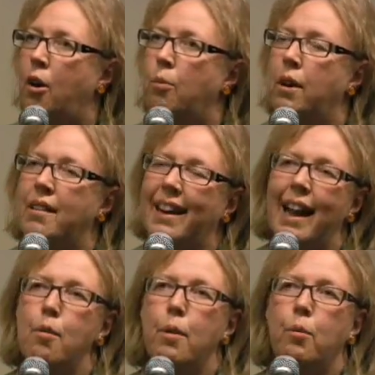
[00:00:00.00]
was, I
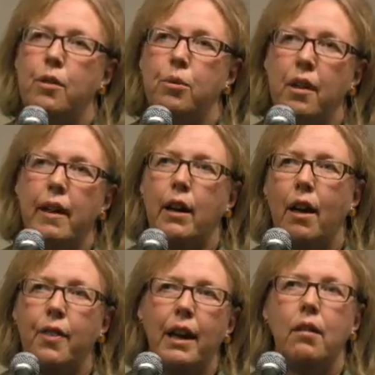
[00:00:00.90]
can't remember what it was something like,
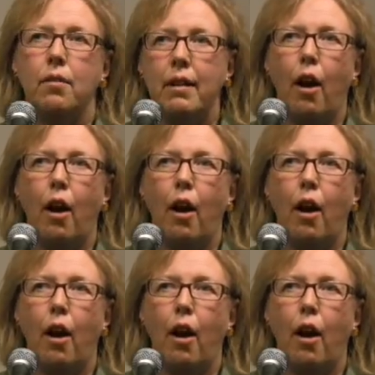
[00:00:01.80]
I think